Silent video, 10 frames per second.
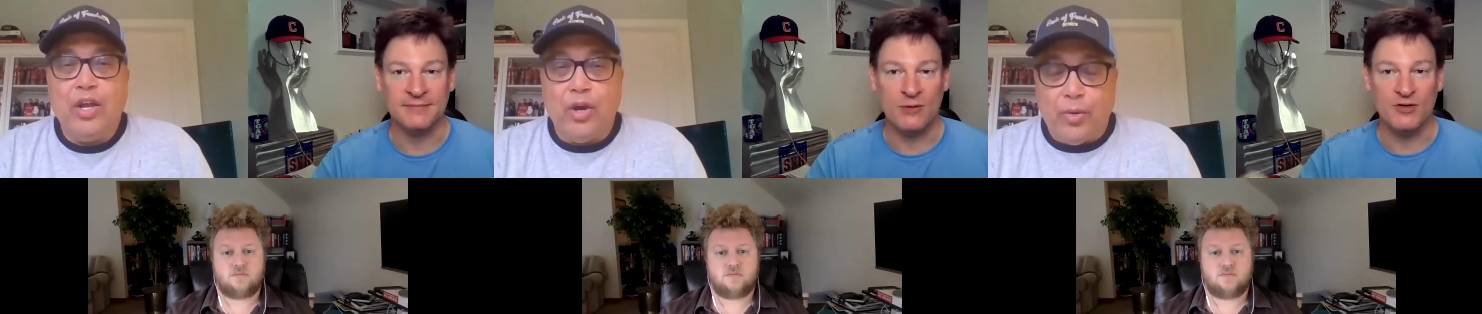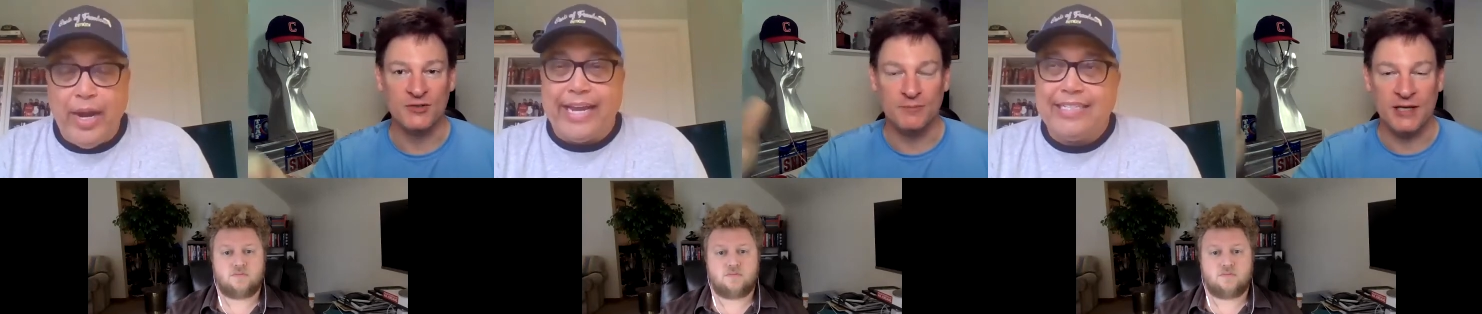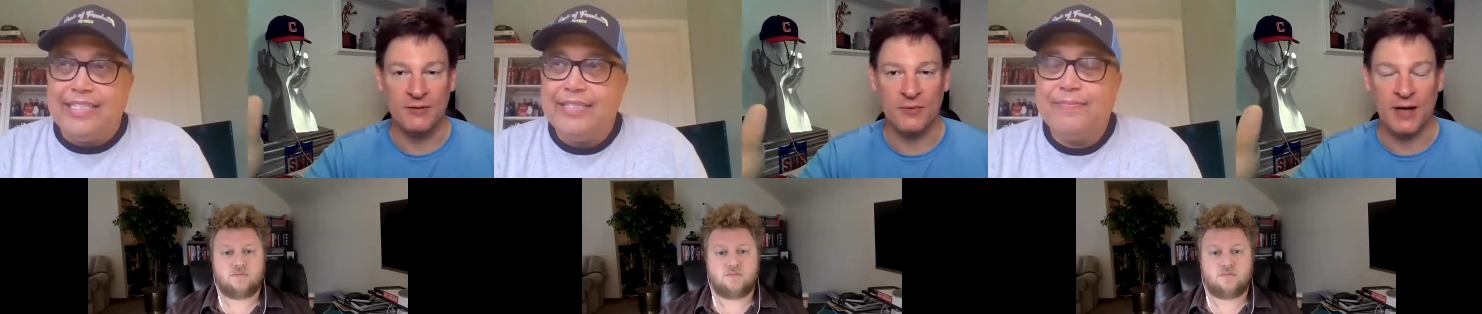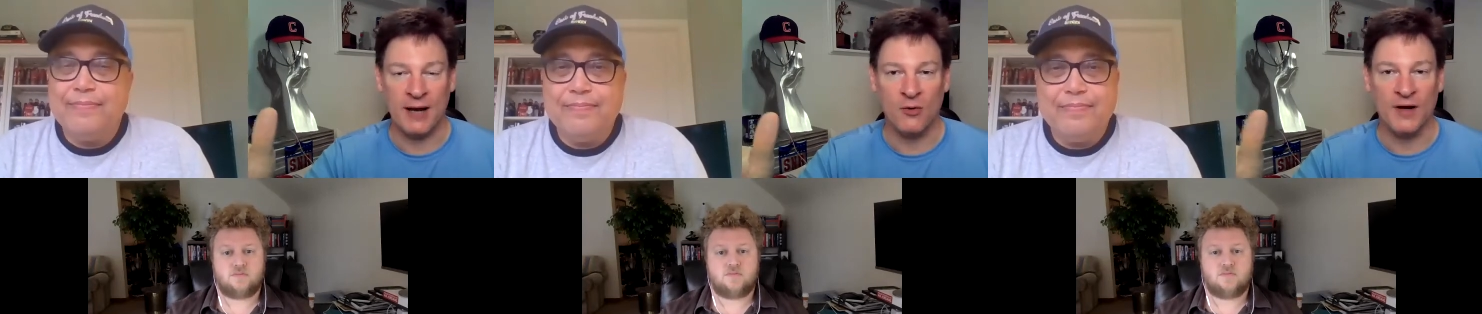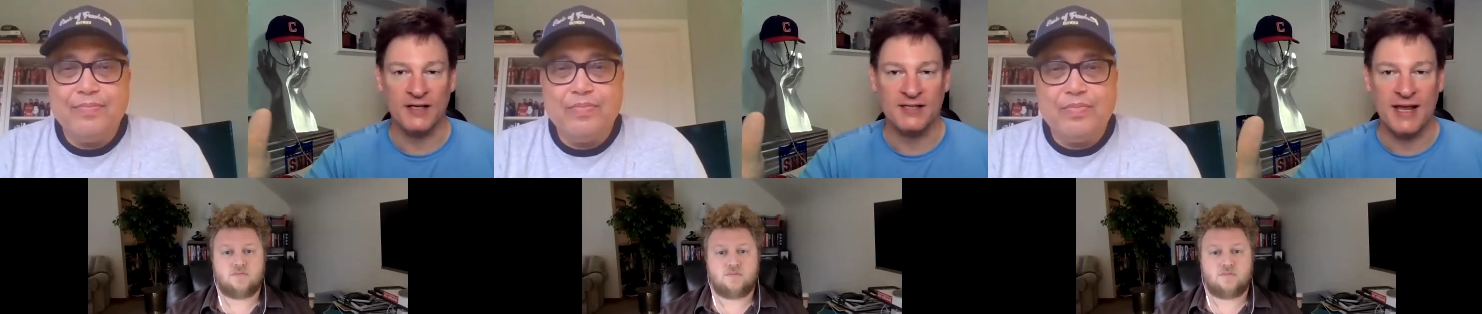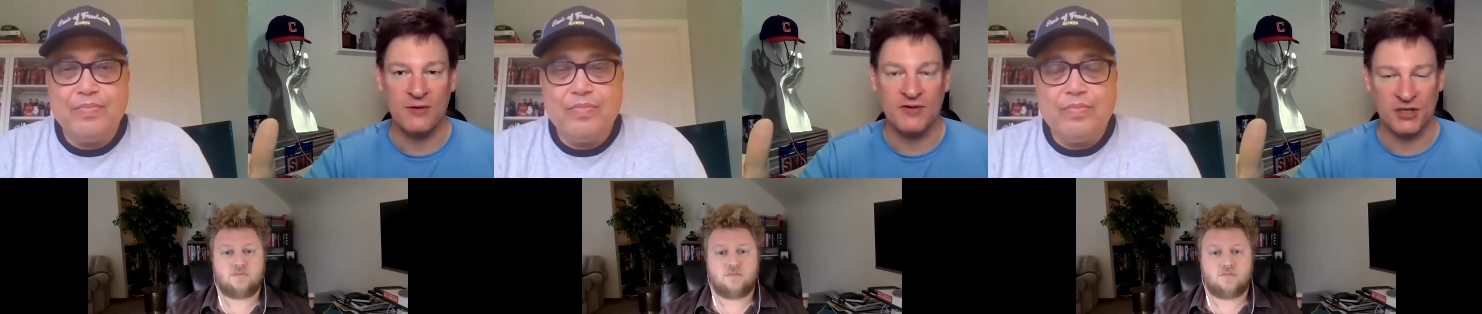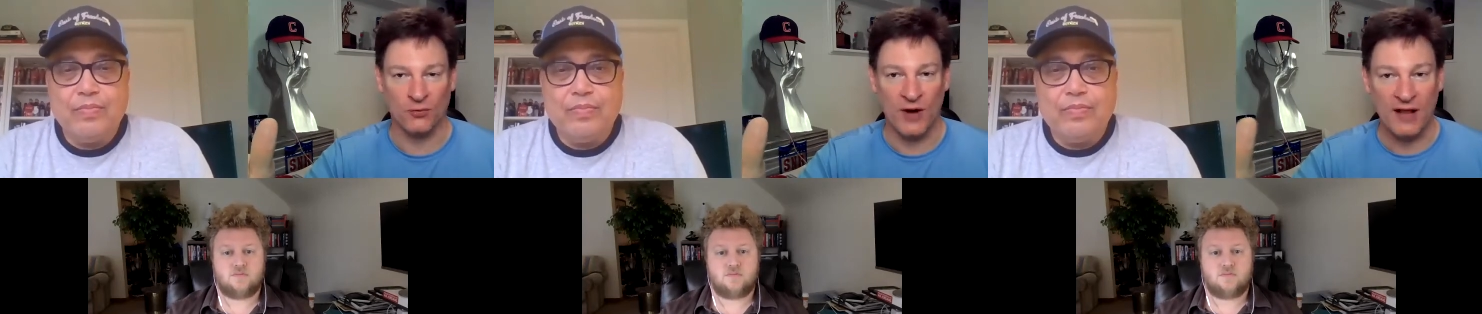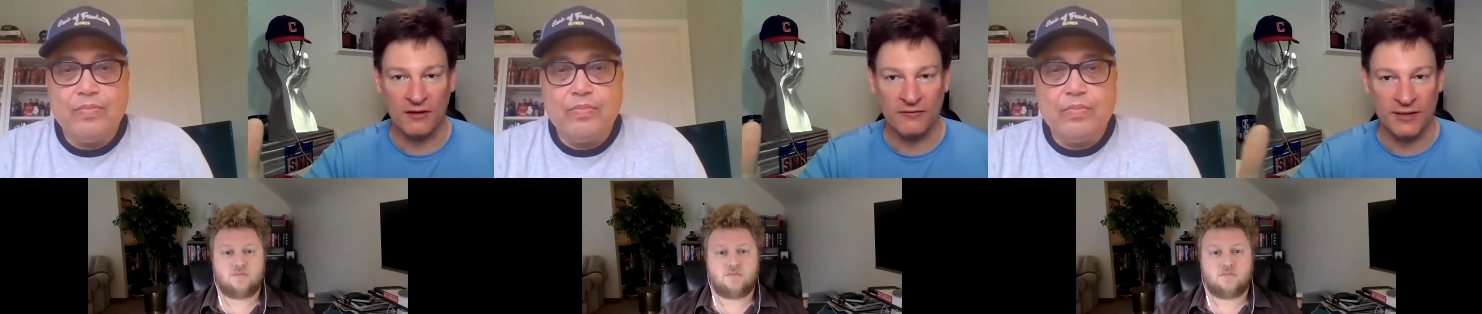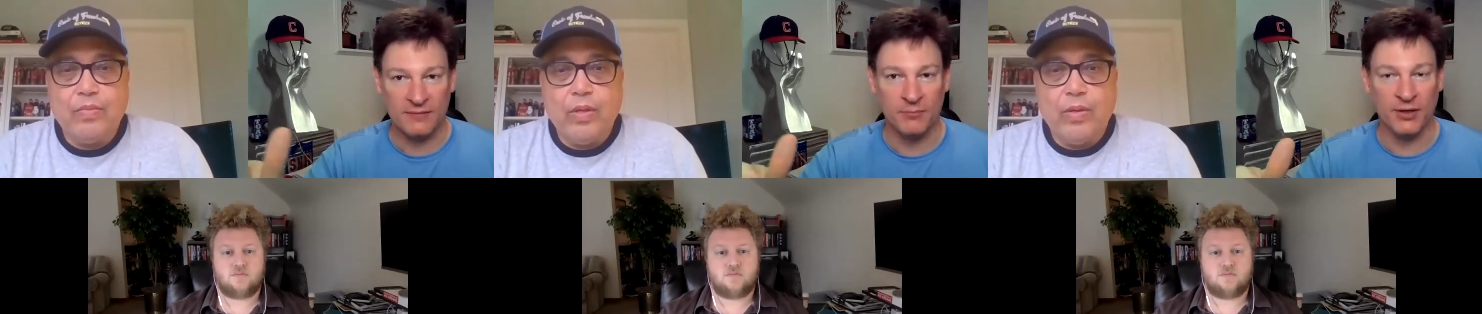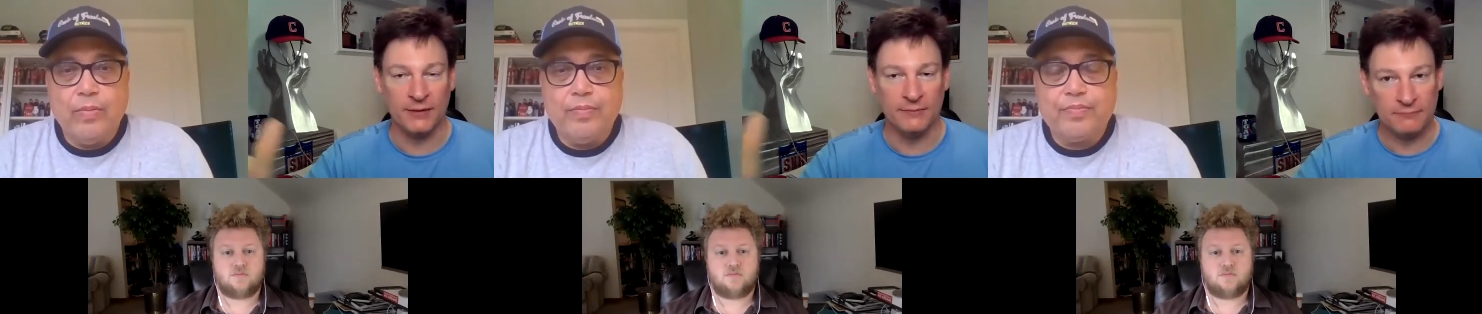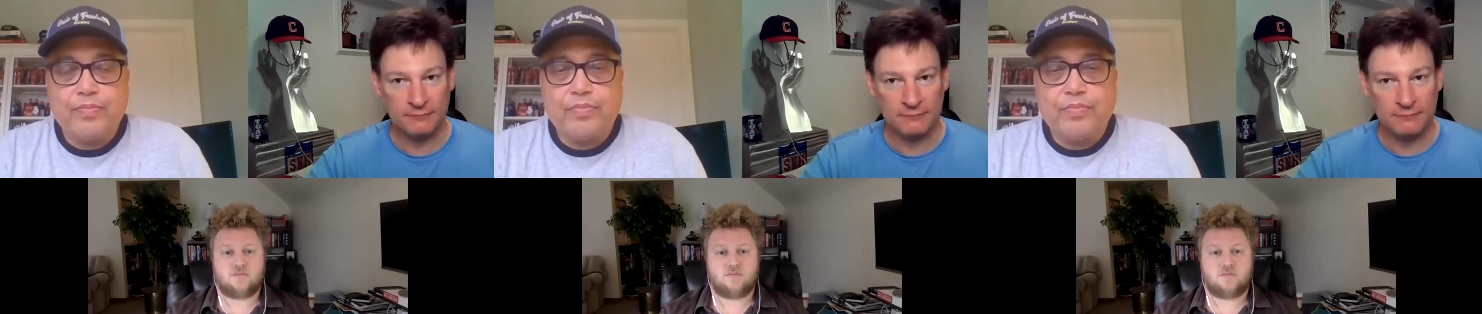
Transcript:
Speaker 1: He correct. was. He, I don't want to say he was irrelevant, but